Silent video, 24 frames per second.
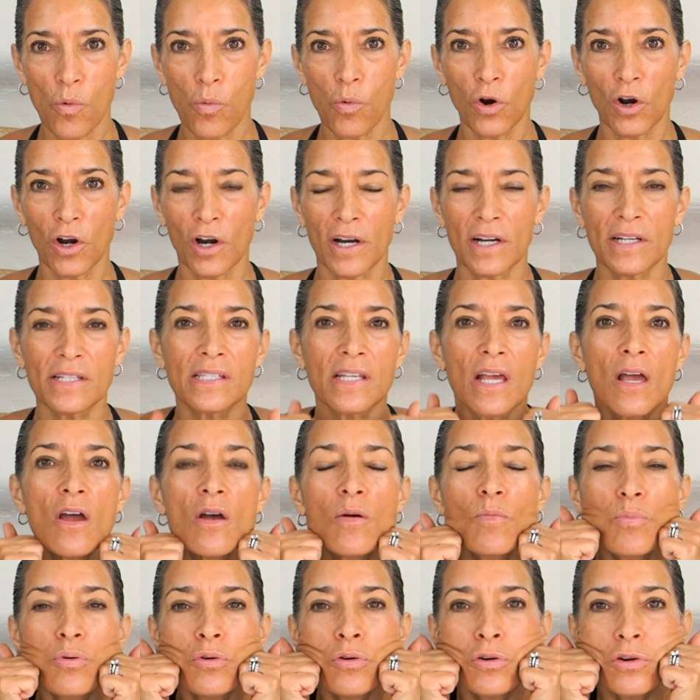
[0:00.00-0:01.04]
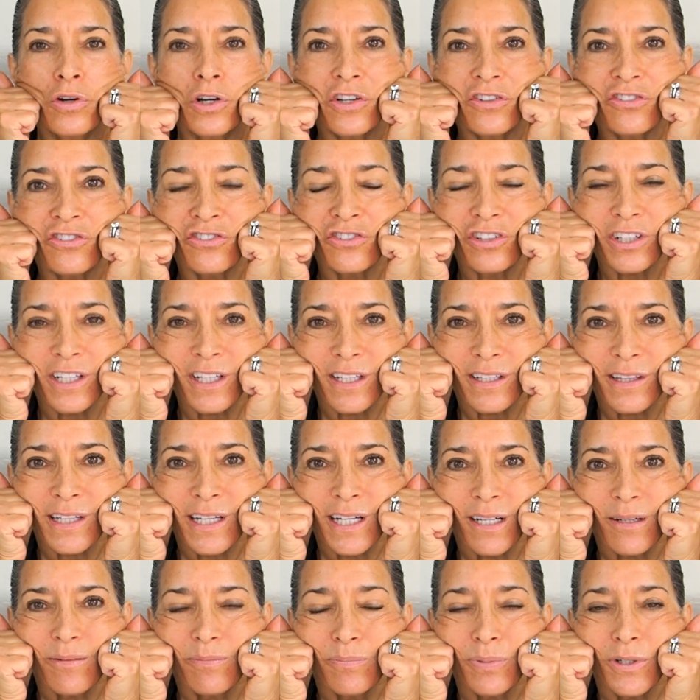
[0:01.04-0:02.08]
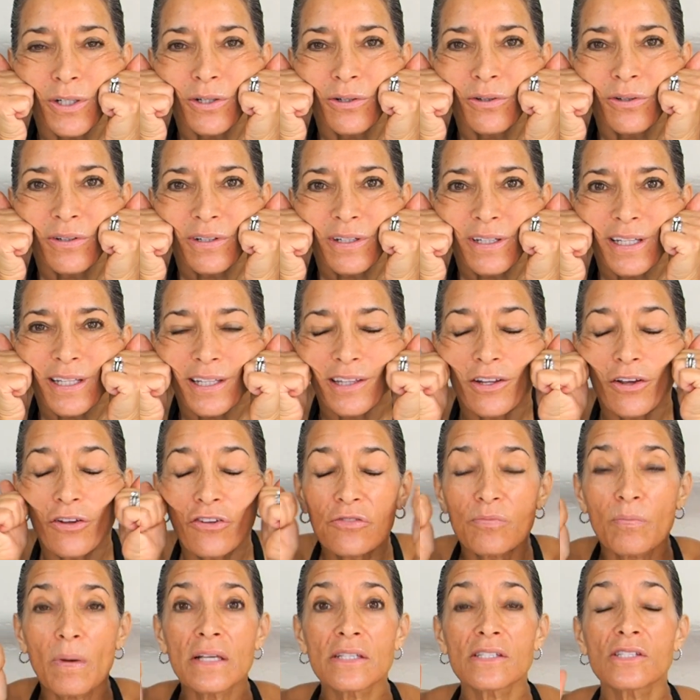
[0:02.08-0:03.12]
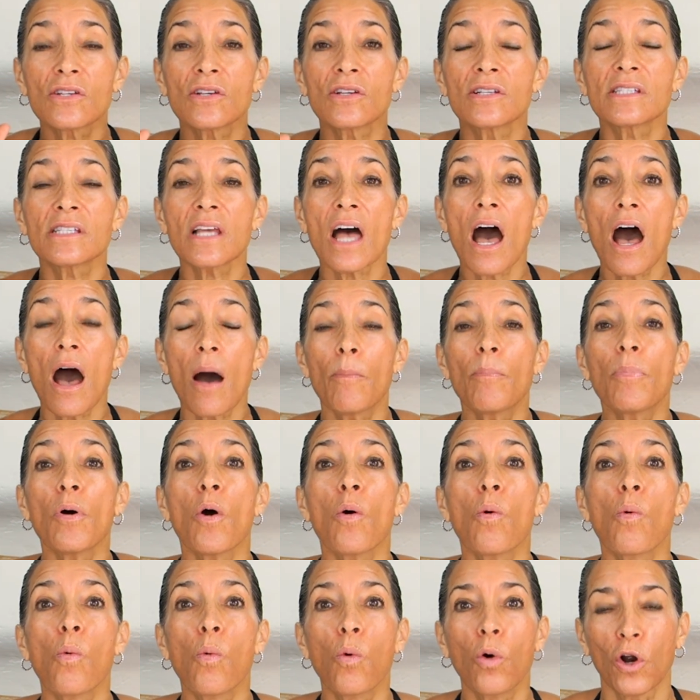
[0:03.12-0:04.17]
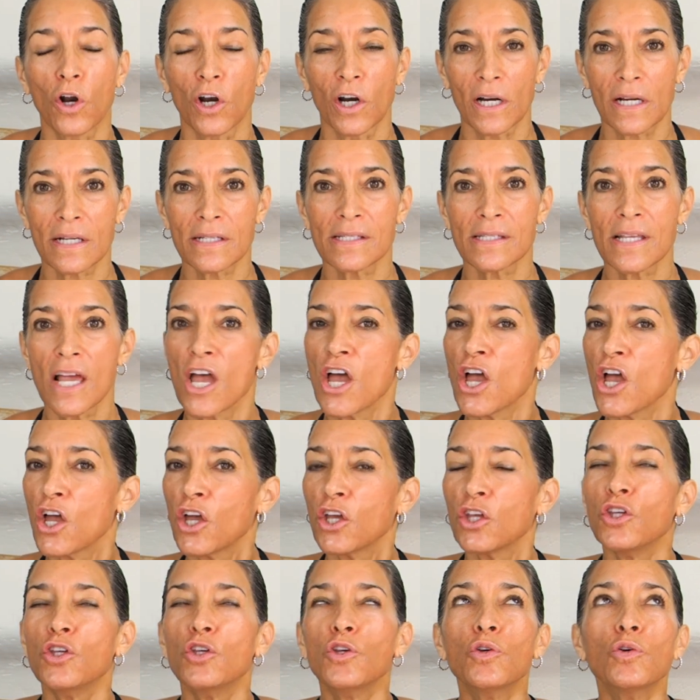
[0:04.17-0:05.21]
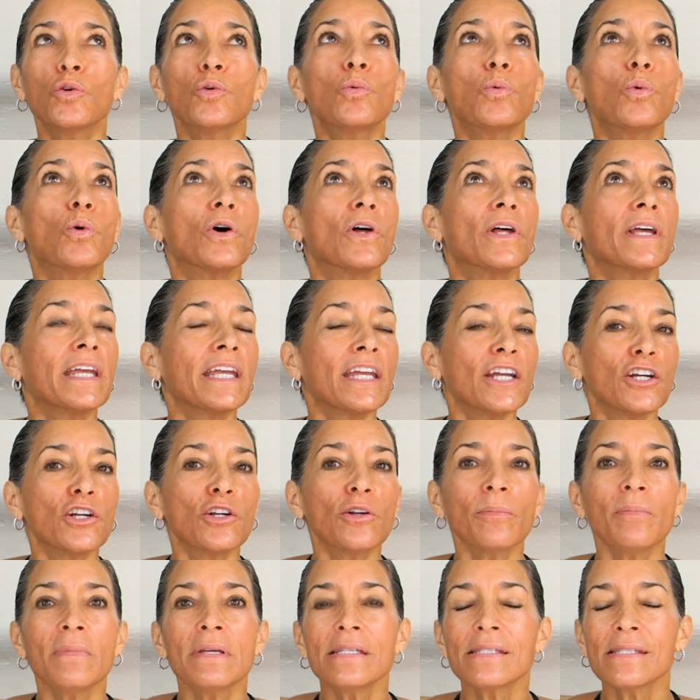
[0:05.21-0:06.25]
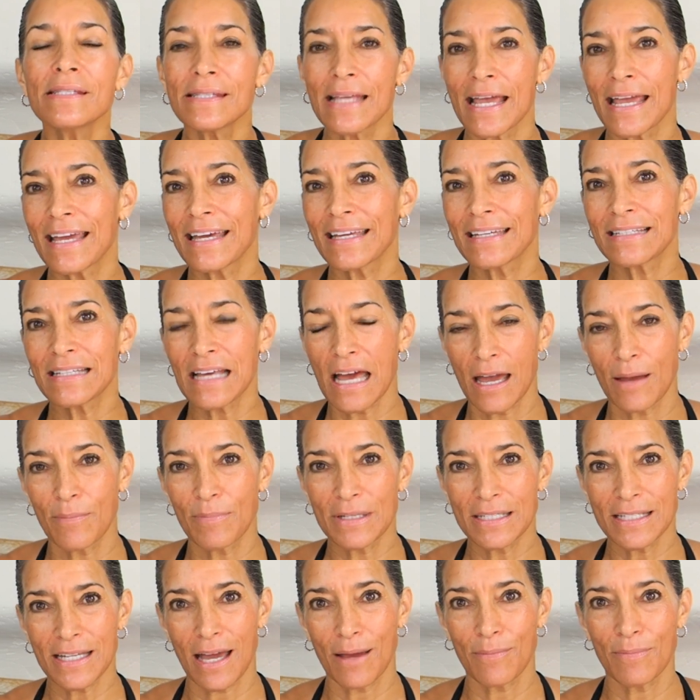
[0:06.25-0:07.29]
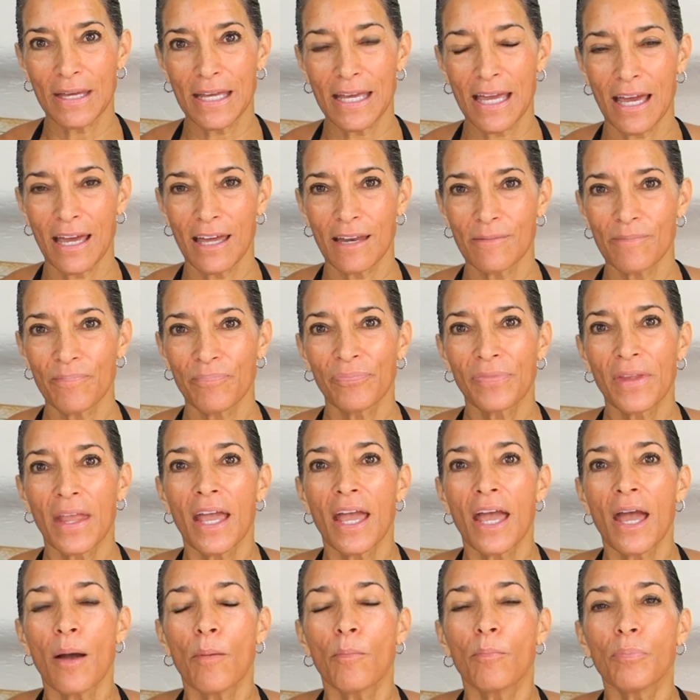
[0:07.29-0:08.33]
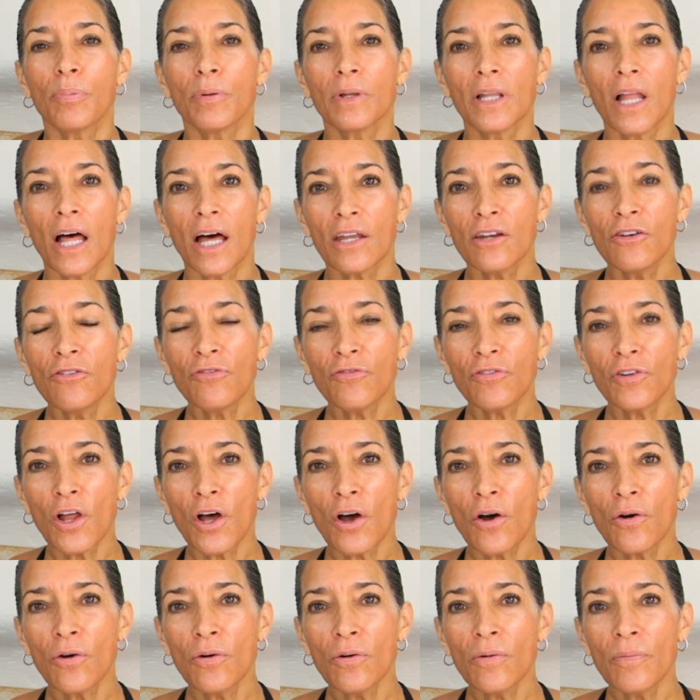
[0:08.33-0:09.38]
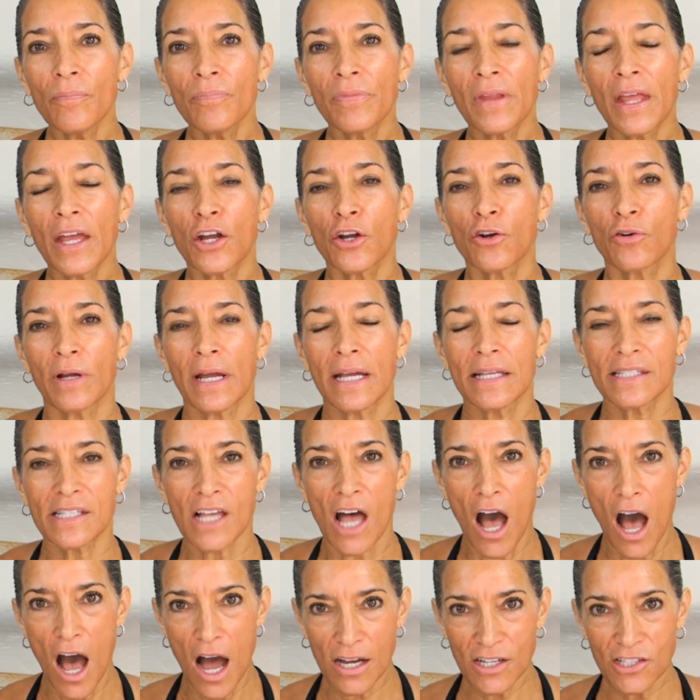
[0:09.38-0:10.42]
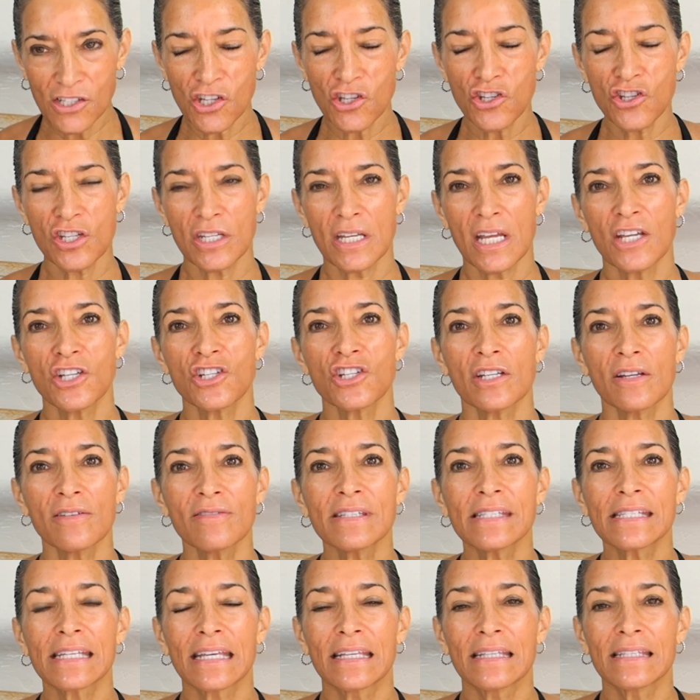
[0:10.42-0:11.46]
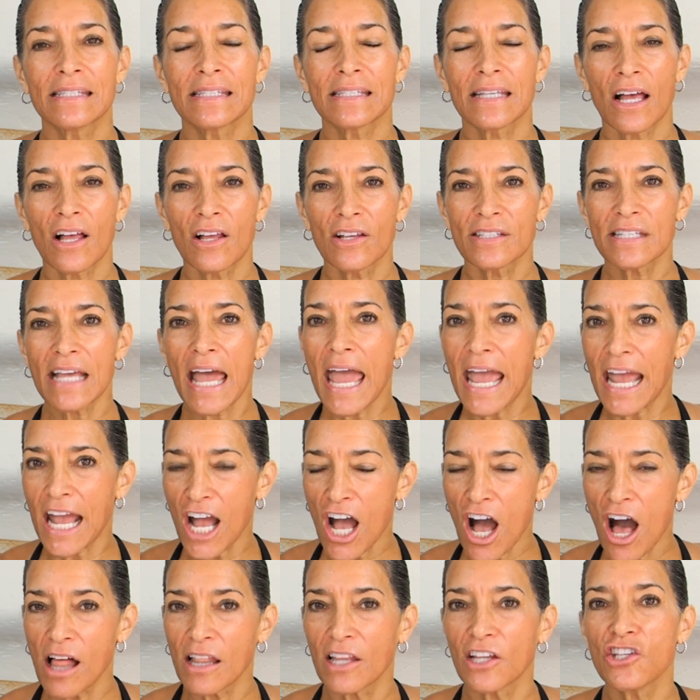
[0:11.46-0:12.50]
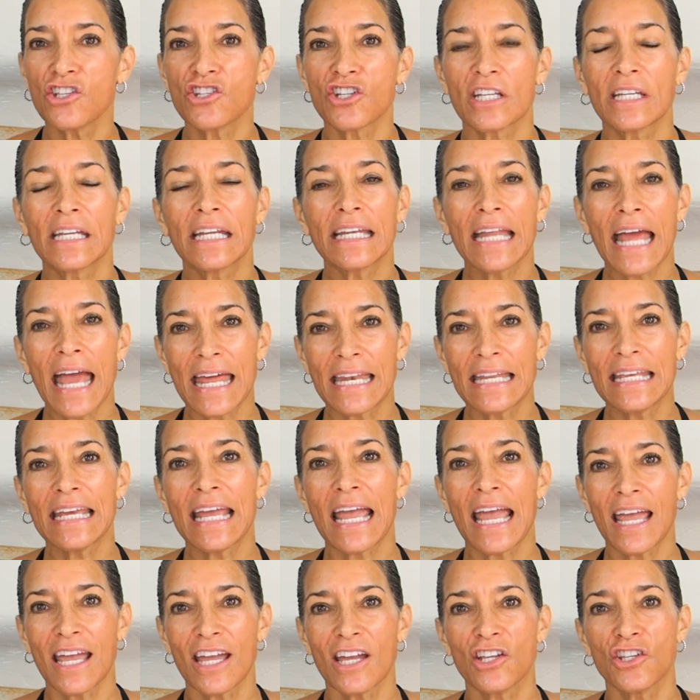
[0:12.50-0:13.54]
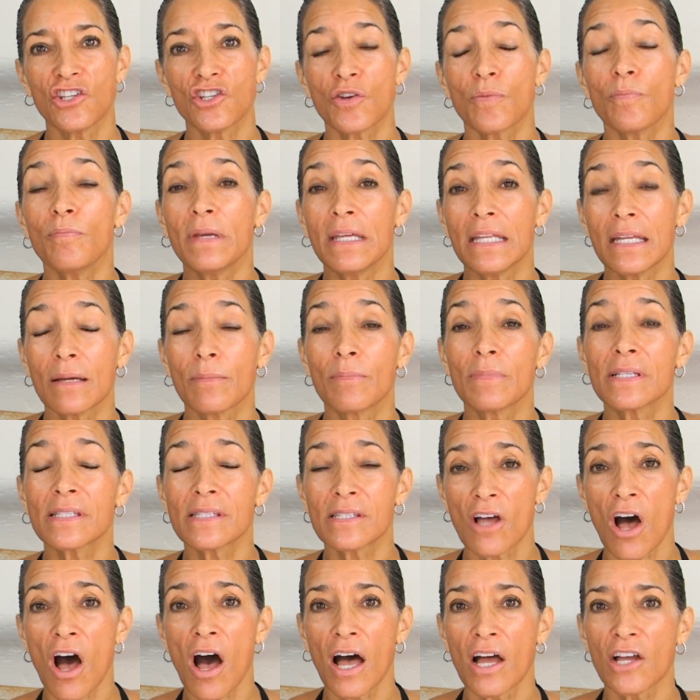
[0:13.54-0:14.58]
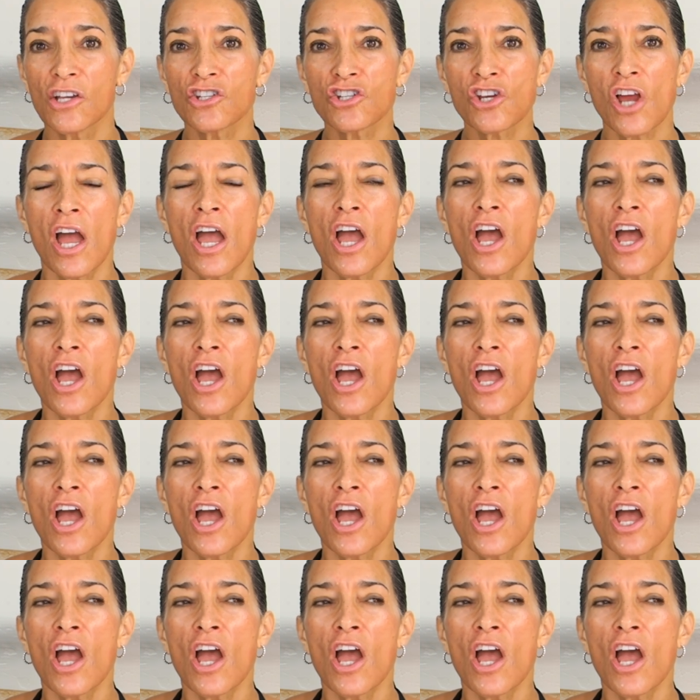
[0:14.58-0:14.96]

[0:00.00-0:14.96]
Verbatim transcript: works. Pushing that bone and those muscles up works. You will hear me say it time and time again. Blood flow creates oxygenation of skin cells and collagen at any age, meaning massage.